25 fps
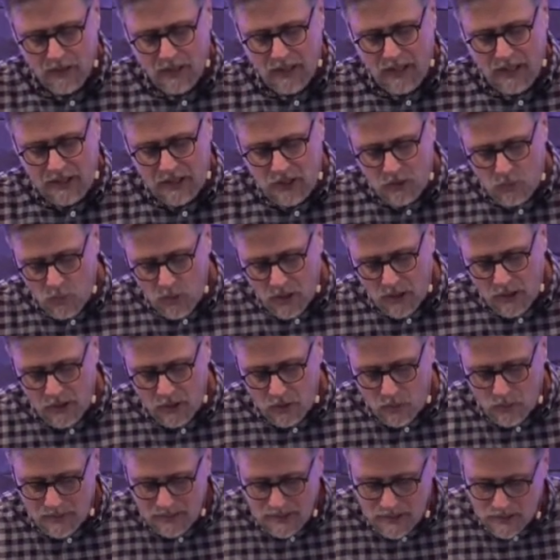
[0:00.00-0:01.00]
And you want to
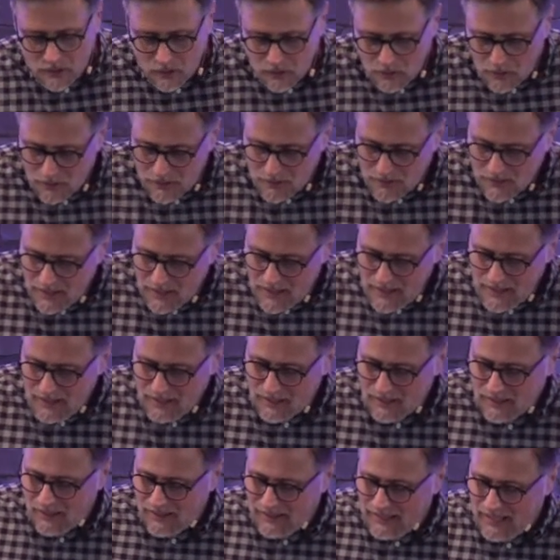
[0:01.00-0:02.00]
know what this looks
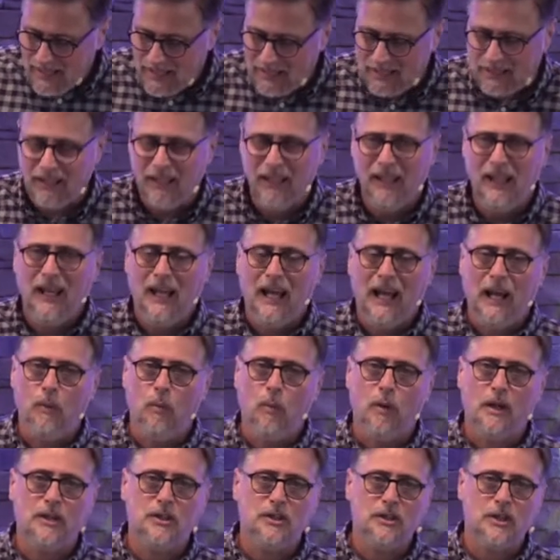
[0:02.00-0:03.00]
like? Again, I
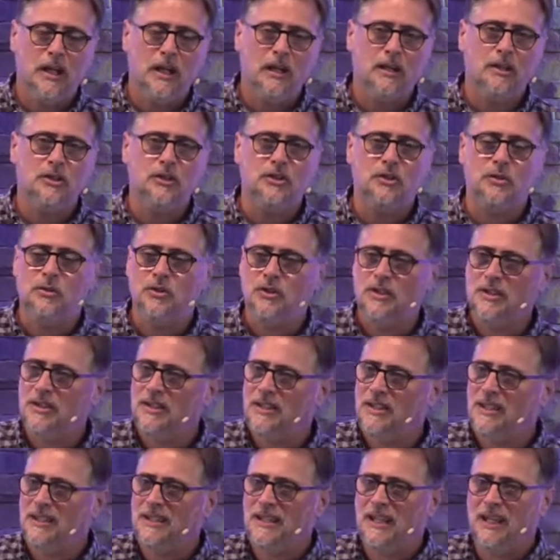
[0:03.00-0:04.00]
want to challenge you. Just
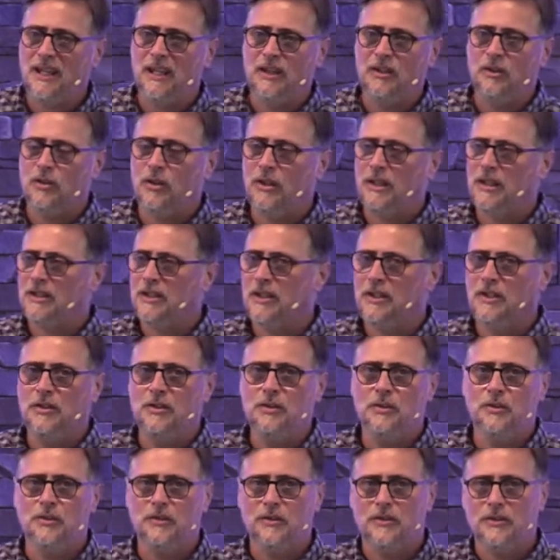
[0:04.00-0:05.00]
sit down and look at the
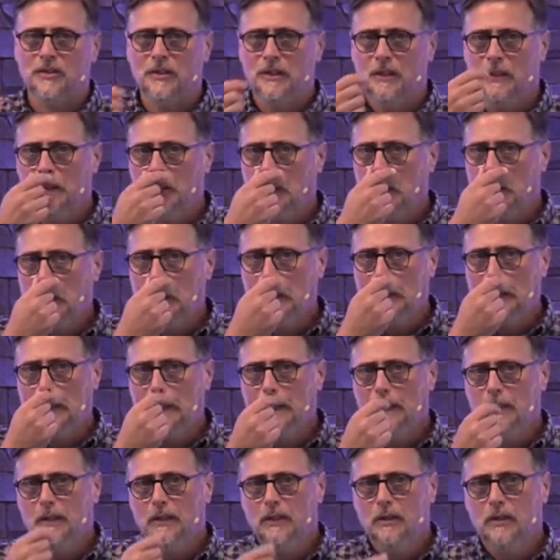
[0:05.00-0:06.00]
news.
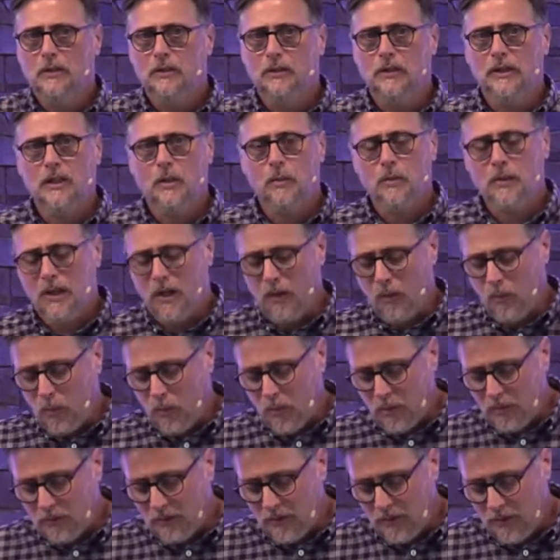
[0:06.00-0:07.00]
Look at what our
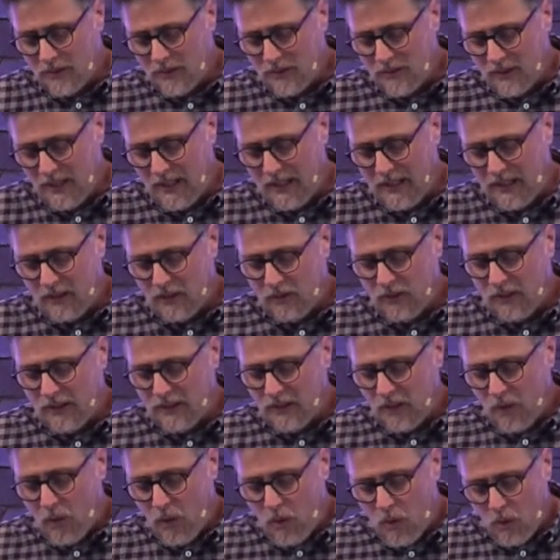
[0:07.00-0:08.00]
world looks like. Look at
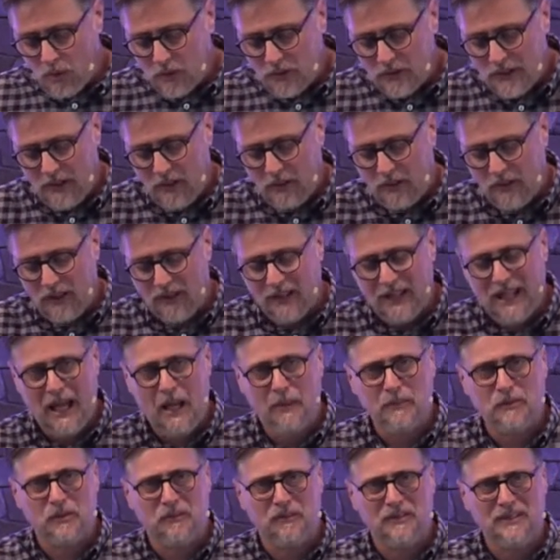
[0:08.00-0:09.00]
the wholesale
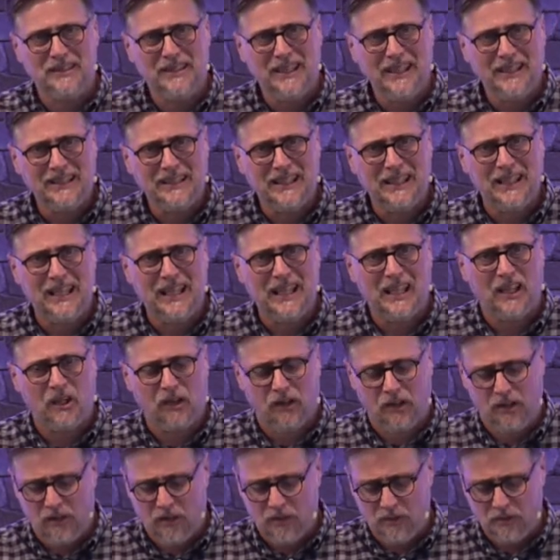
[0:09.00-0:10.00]
collapse of dignity in
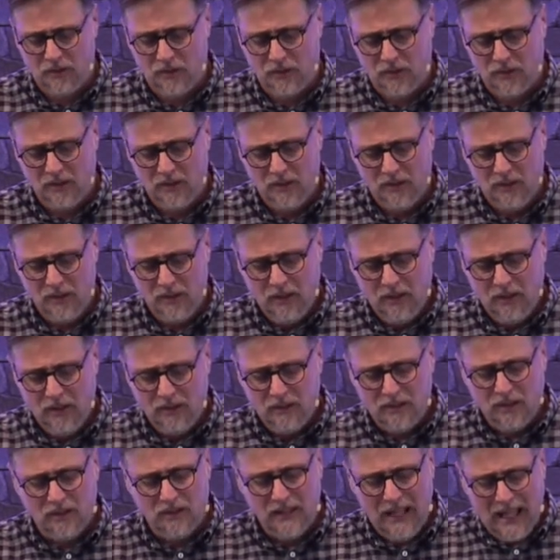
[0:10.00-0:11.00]
our culture,
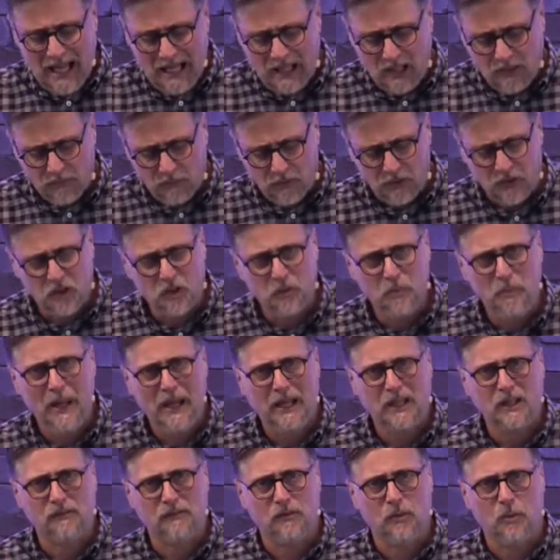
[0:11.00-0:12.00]
the lack of
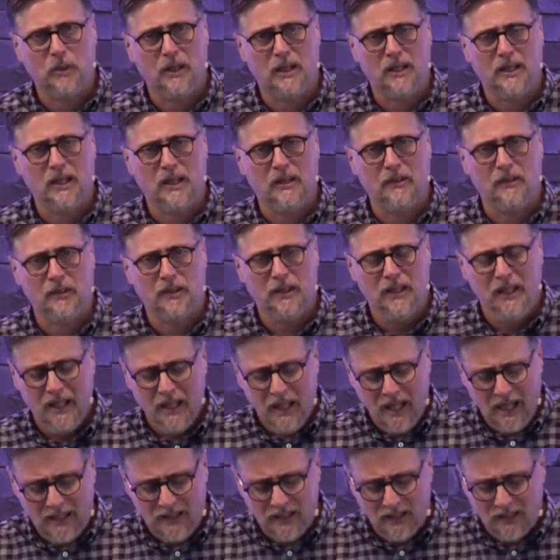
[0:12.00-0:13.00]
respect for one another,
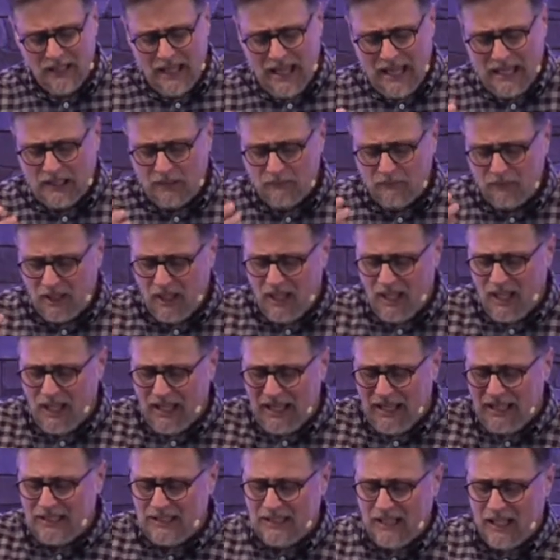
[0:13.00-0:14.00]
and the lack of
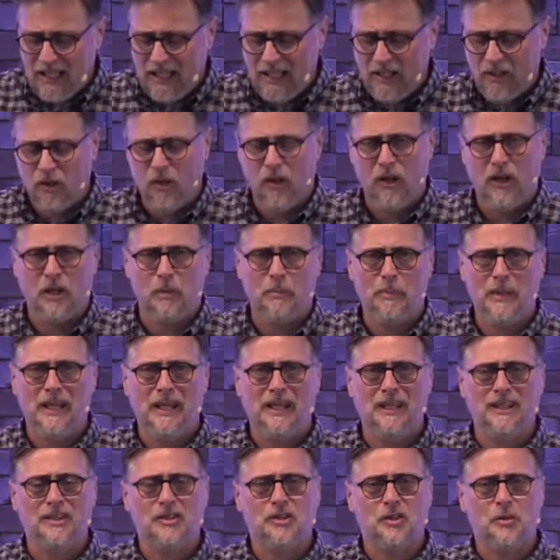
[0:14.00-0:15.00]
kind dialogue
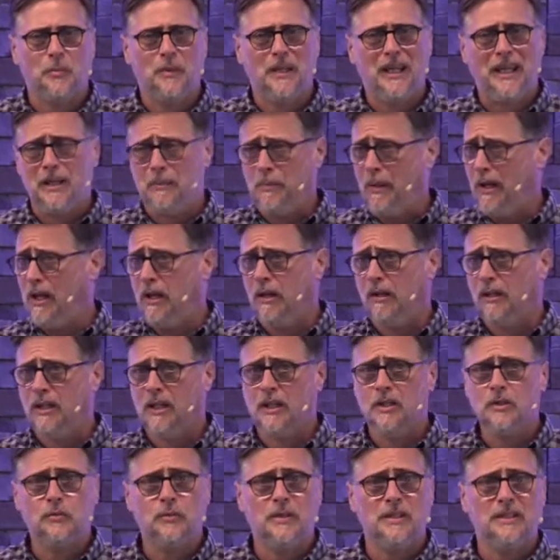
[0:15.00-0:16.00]
being displayed by our
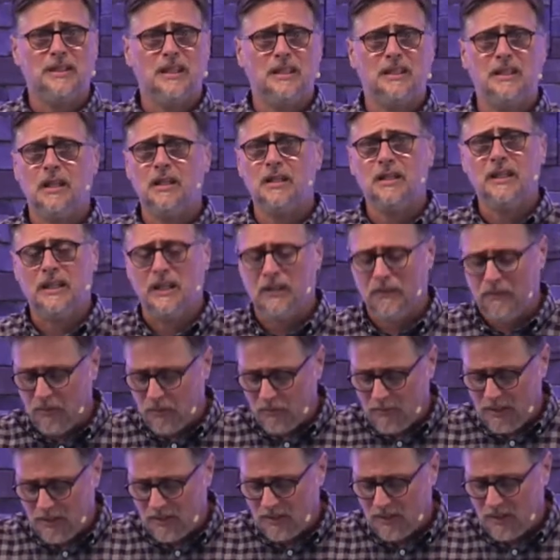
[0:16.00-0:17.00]
country, say nothing of the
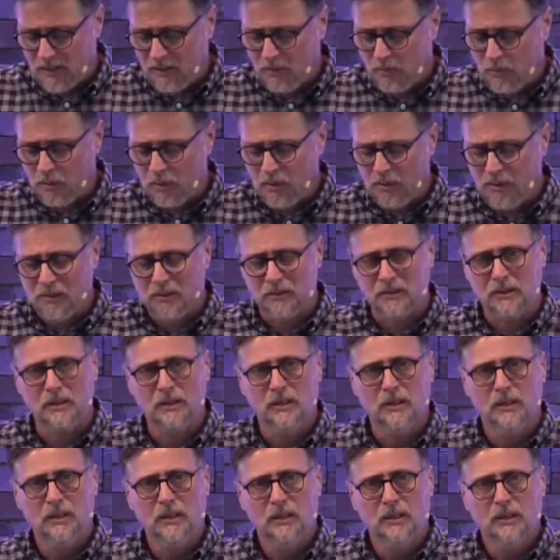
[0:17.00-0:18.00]
rest of the world.
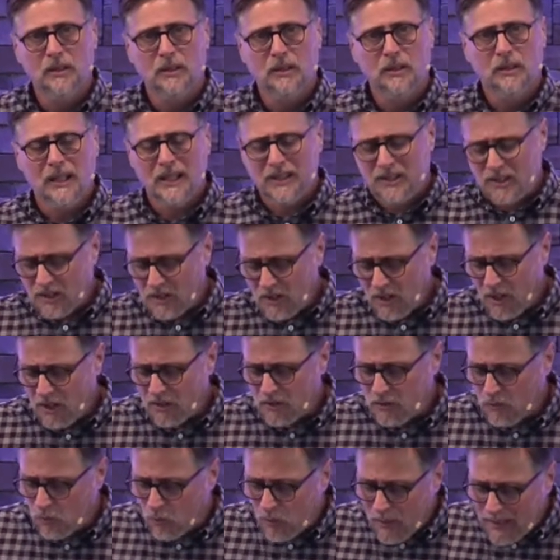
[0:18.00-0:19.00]
That
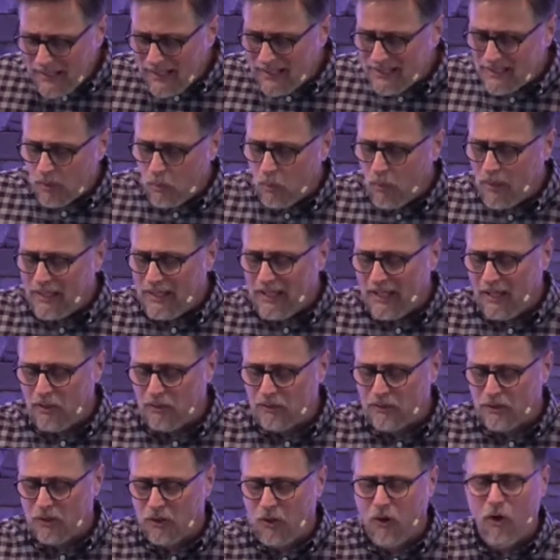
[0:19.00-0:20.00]
starts right at the White
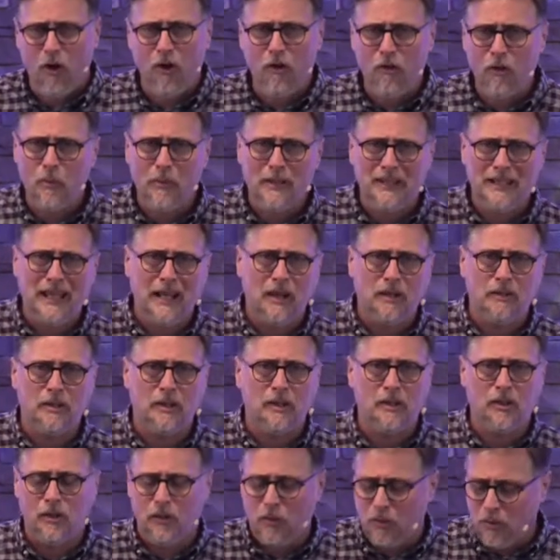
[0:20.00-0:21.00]
House and all the way down to
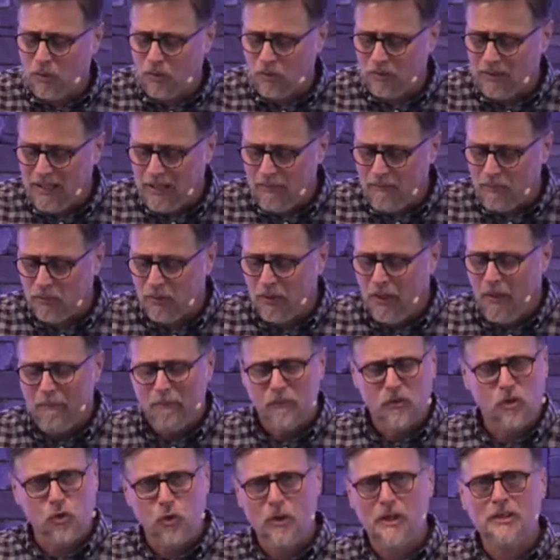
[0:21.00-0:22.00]
the local level.
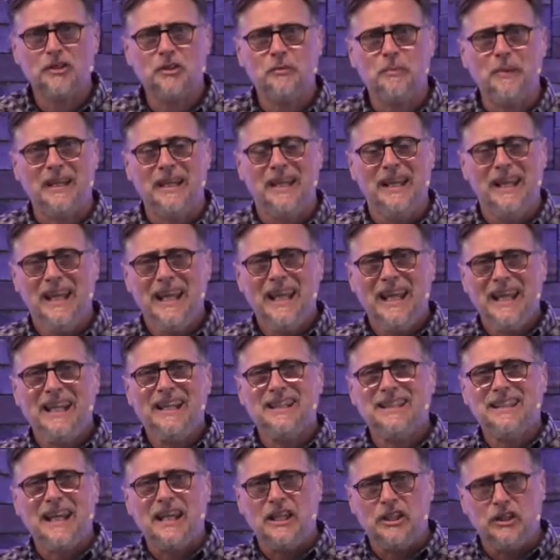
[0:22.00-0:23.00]
Trust me, it
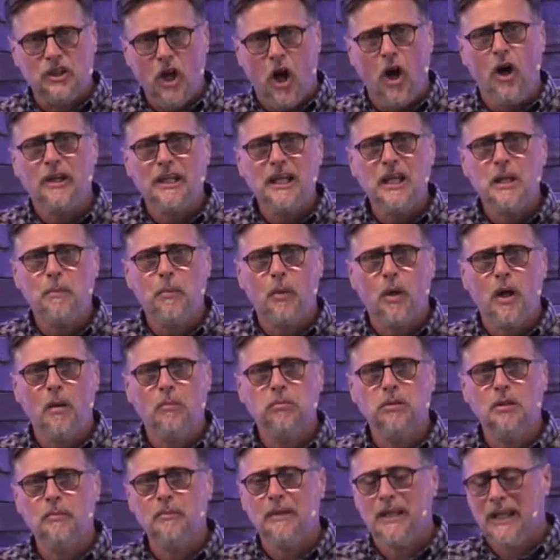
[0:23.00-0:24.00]
is a donkey
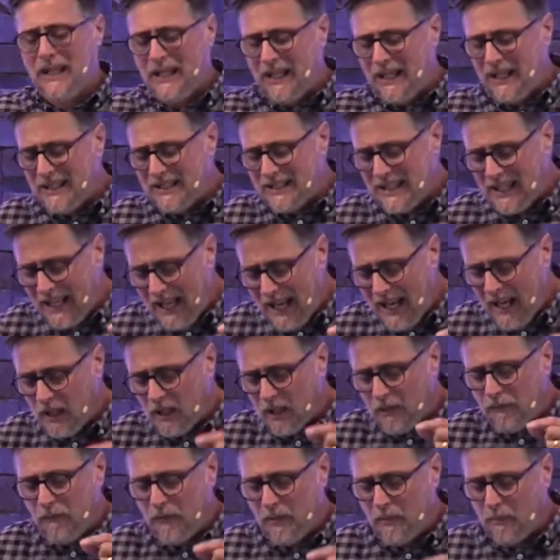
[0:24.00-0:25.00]
problem and it is an
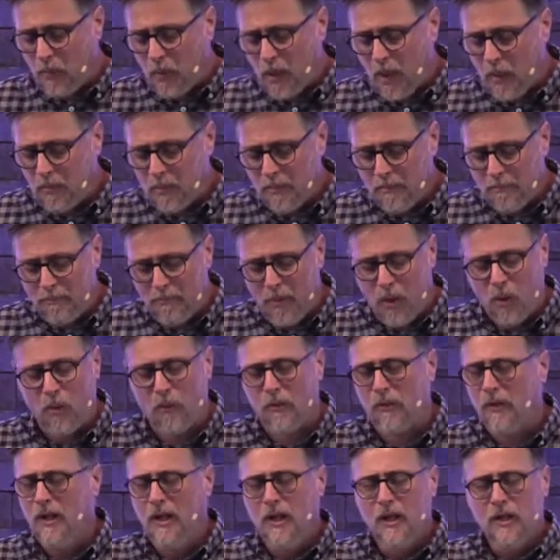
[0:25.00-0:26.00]
elephant problem
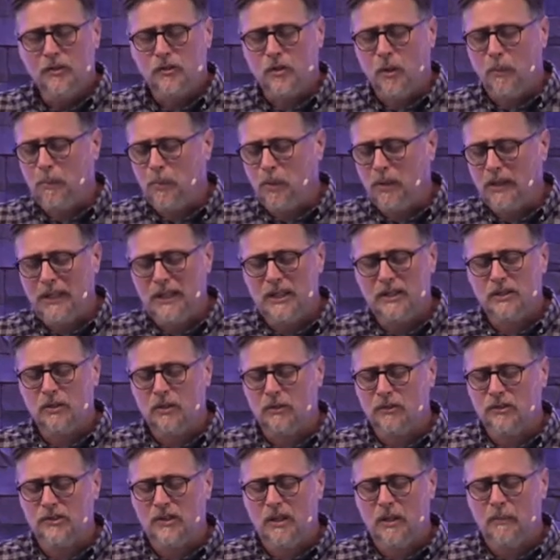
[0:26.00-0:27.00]
both. So please
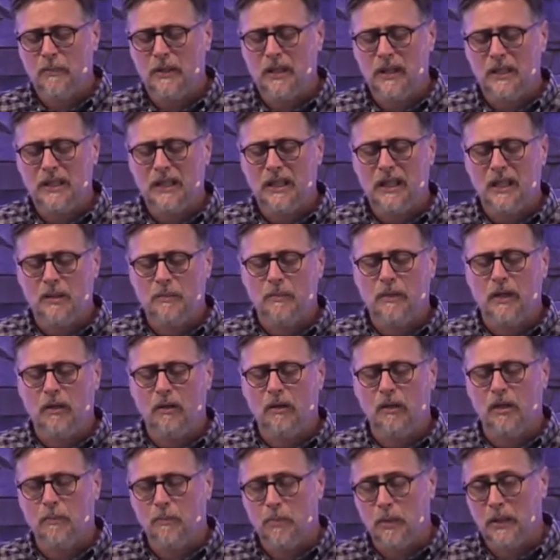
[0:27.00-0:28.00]
don't send me an
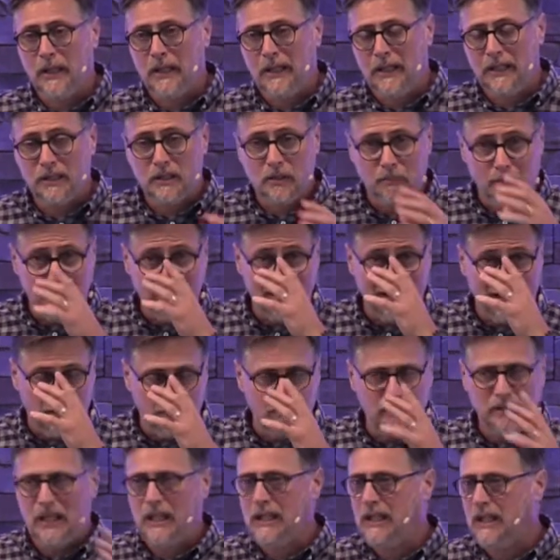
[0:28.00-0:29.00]
email complaining to me that
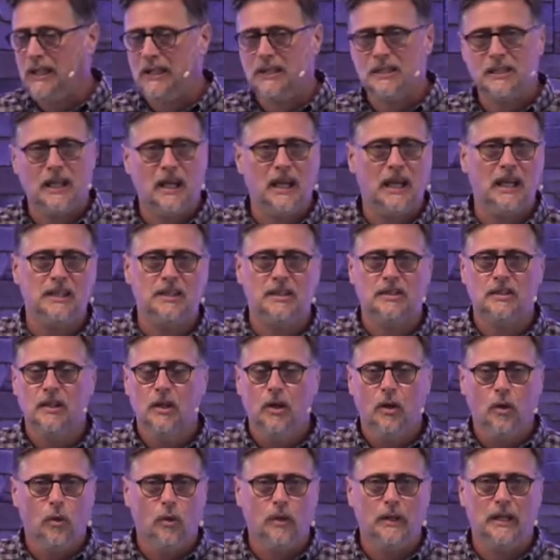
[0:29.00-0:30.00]
I'm taking sides
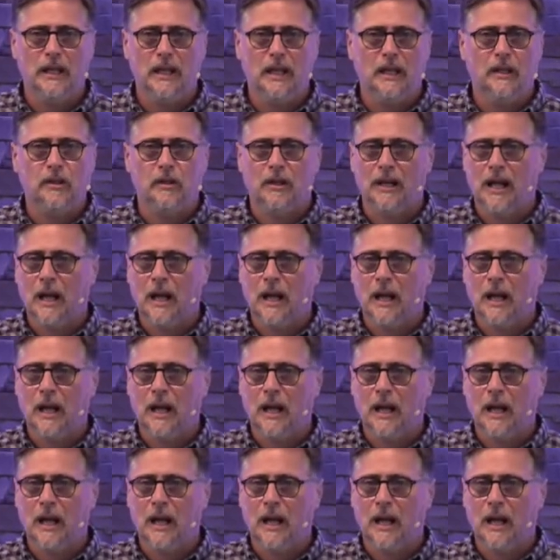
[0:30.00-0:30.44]
or the other.